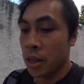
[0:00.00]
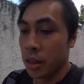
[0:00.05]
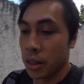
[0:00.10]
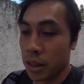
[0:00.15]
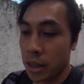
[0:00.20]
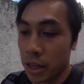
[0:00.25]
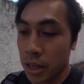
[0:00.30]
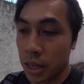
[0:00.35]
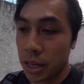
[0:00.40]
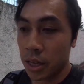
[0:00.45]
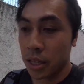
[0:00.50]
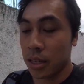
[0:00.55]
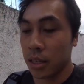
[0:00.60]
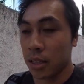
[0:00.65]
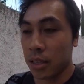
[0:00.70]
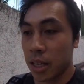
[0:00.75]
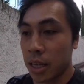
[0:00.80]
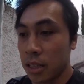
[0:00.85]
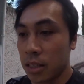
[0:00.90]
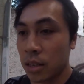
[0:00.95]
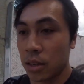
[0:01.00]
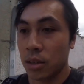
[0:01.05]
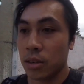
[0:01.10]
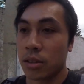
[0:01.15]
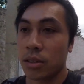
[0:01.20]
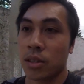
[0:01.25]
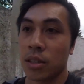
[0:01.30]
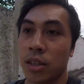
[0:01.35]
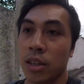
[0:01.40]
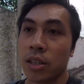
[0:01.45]
they take
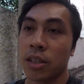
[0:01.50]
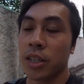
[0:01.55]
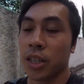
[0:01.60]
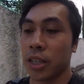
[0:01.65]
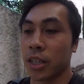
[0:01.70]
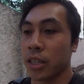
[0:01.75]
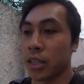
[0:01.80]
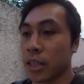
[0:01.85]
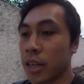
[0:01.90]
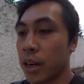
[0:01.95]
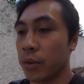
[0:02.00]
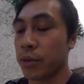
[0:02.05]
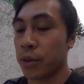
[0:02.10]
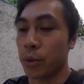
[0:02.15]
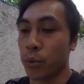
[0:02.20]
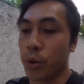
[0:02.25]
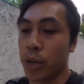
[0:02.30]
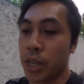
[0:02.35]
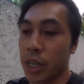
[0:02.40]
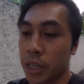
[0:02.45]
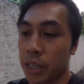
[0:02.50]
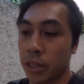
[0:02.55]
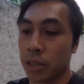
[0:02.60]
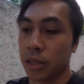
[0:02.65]
turns cooking every week